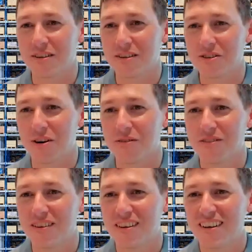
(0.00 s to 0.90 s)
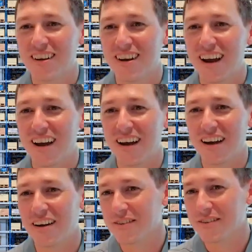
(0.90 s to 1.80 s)
the shelf,
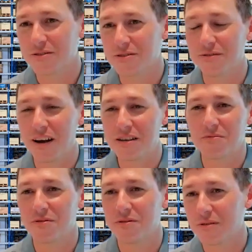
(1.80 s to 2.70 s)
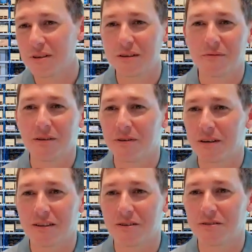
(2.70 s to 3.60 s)
and those are fast moving. We can
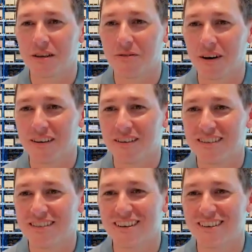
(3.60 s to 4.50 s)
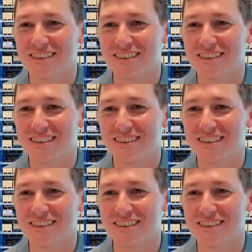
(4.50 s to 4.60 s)
get those anywhere. So